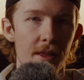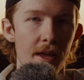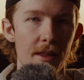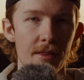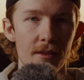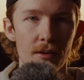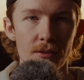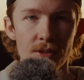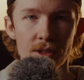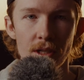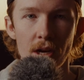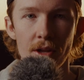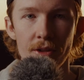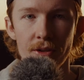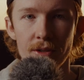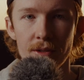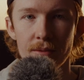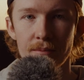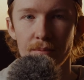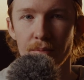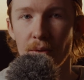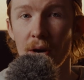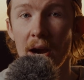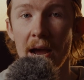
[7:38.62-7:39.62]
than those
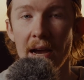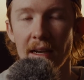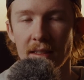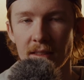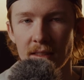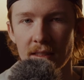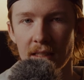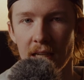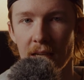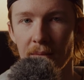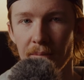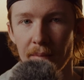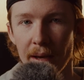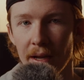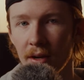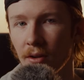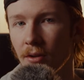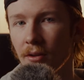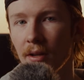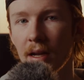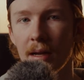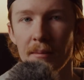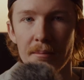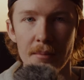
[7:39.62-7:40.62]
other brass and
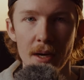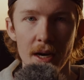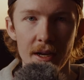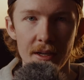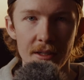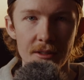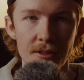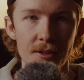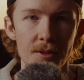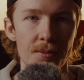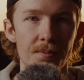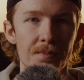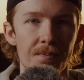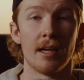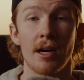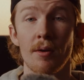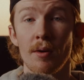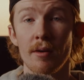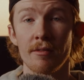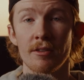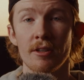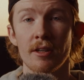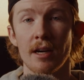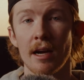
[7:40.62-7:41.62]
metal M bodies.
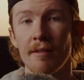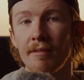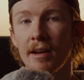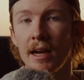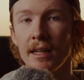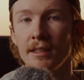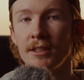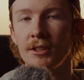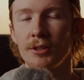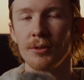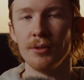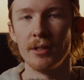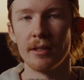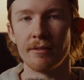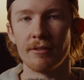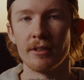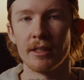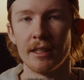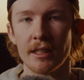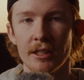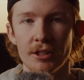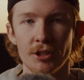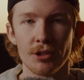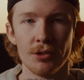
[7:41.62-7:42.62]
However, I've had 2
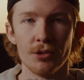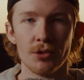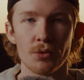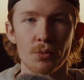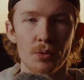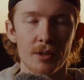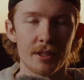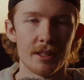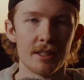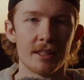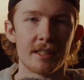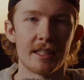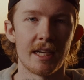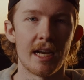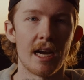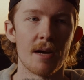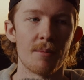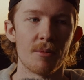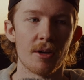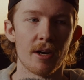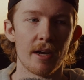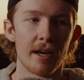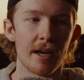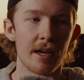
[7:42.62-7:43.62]
different issues with this
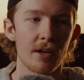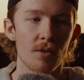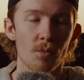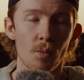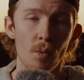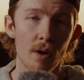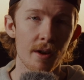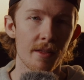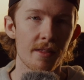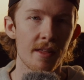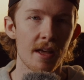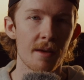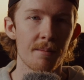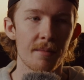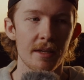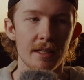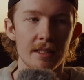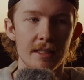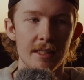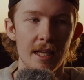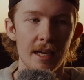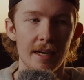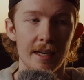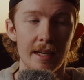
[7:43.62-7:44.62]
camera, and one of them
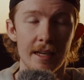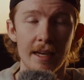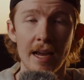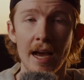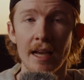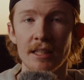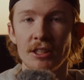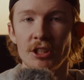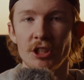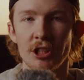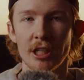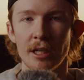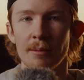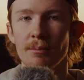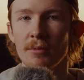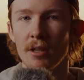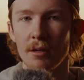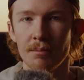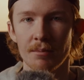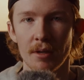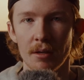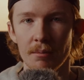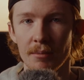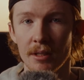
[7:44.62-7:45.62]
is that it has jammed
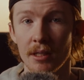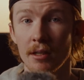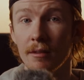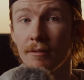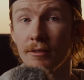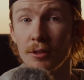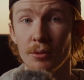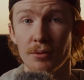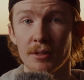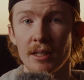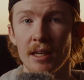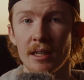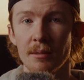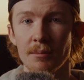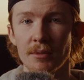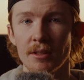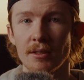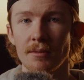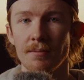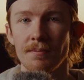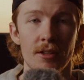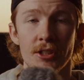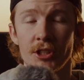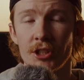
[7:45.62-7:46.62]
up on me a few
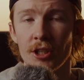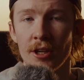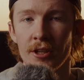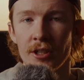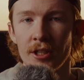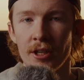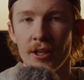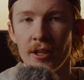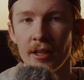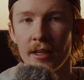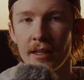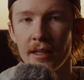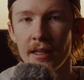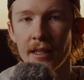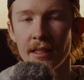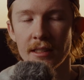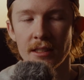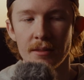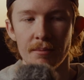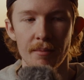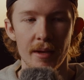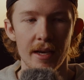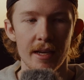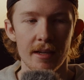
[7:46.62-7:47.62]
times. The shutter curtain
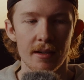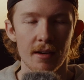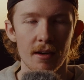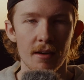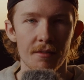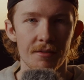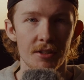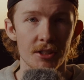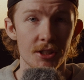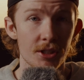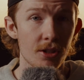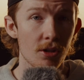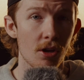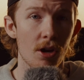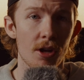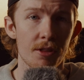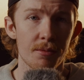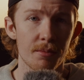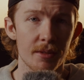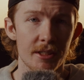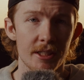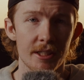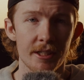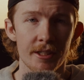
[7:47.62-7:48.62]
is made of this
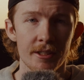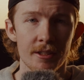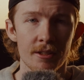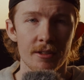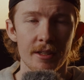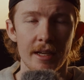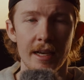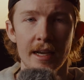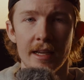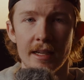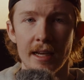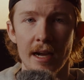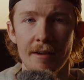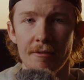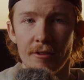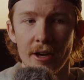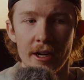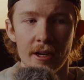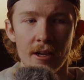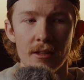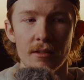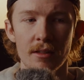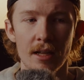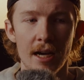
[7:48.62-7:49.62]
cloth material, and I've
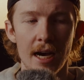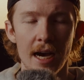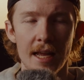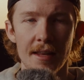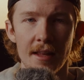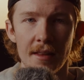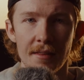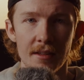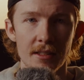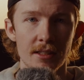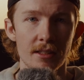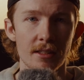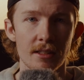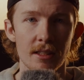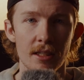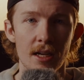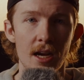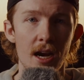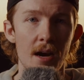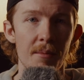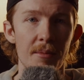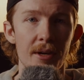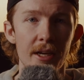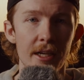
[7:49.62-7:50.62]
read online that this is a
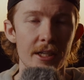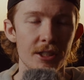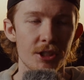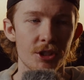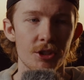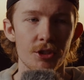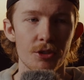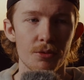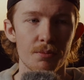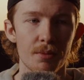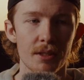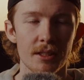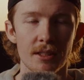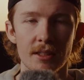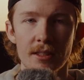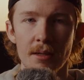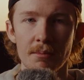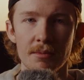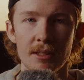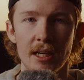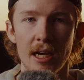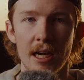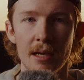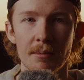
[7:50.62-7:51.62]
common issue, but
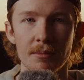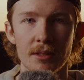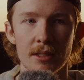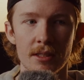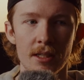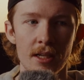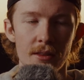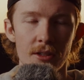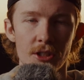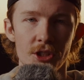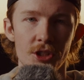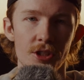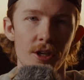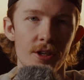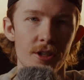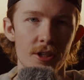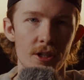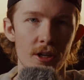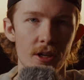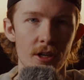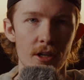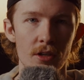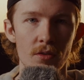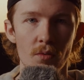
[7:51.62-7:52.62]
sometimes the shutter
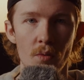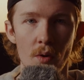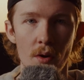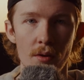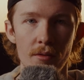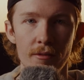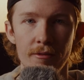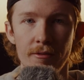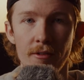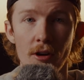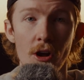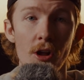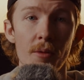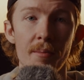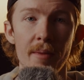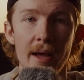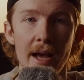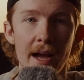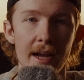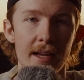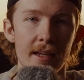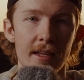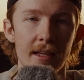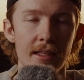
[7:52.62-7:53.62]
curtain won't fall
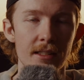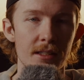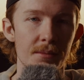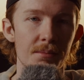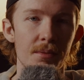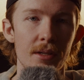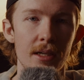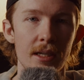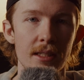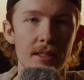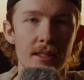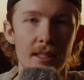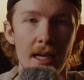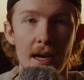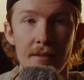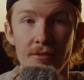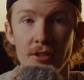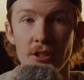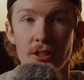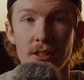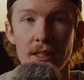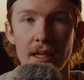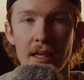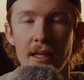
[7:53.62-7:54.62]
back into place
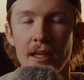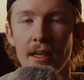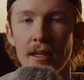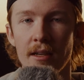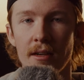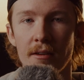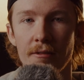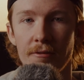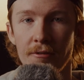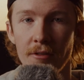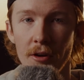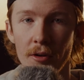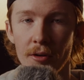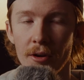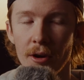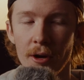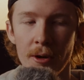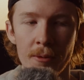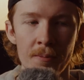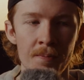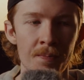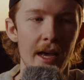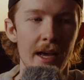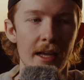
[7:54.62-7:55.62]
after taking a
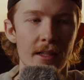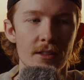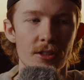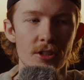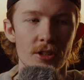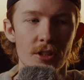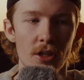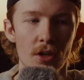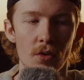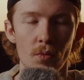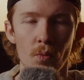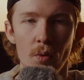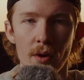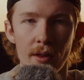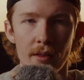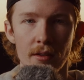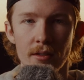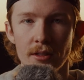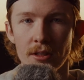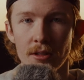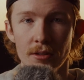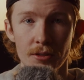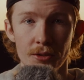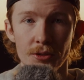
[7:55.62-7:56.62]
photo. And so one of
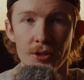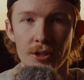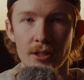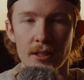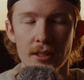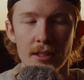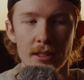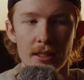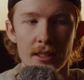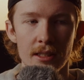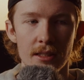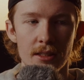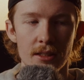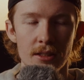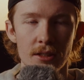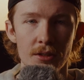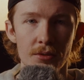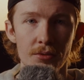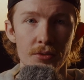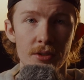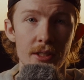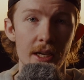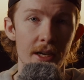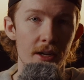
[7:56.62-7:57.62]
the solutions is
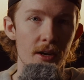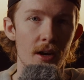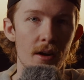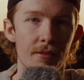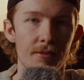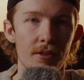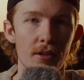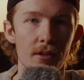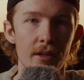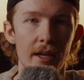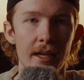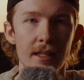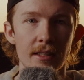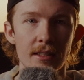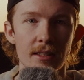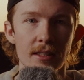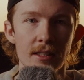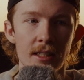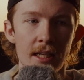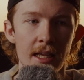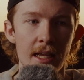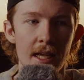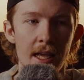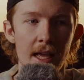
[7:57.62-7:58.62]
to take off the
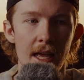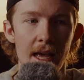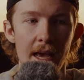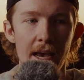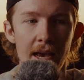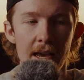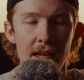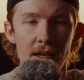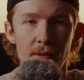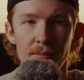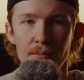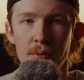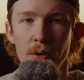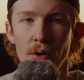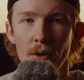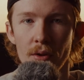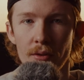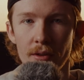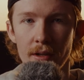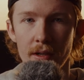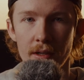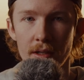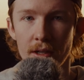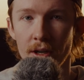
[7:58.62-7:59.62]
lens and
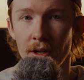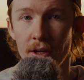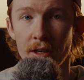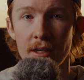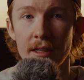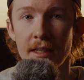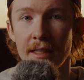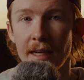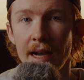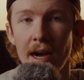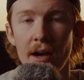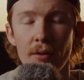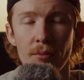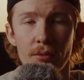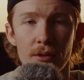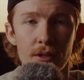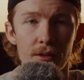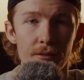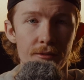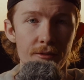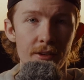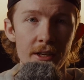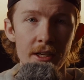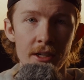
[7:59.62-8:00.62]
pull the curtain down with
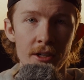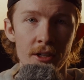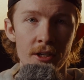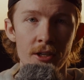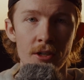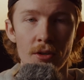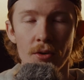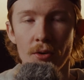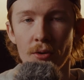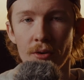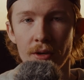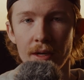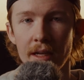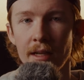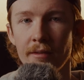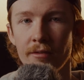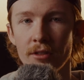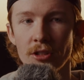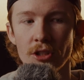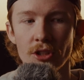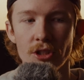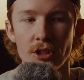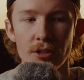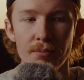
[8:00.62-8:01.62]
your finger, or
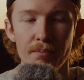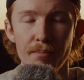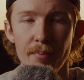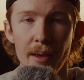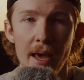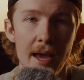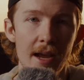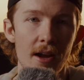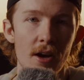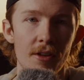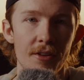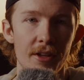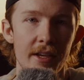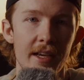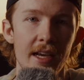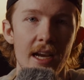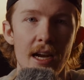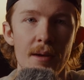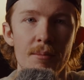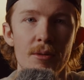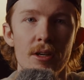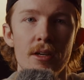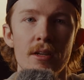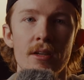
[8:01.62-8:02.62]
even just bang on the
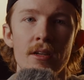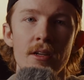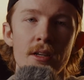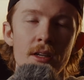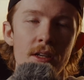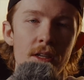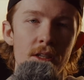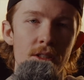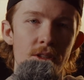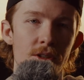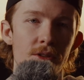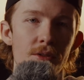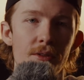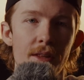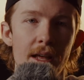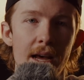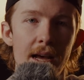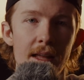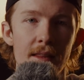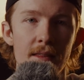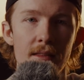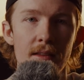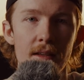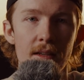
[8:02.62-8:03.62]
camera so
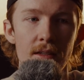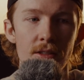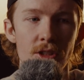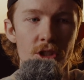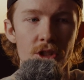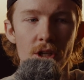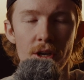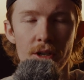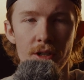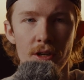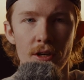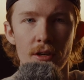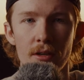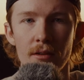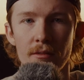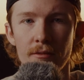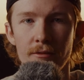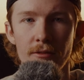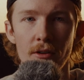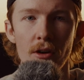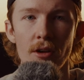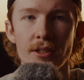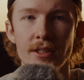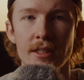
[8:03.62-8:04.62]
that the shutter curtain
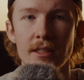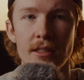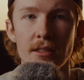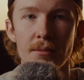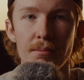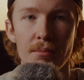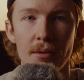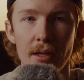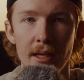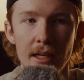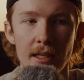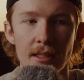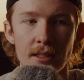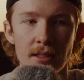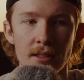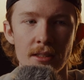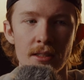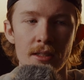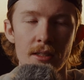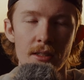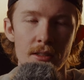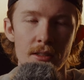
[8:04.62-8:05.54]
falls into place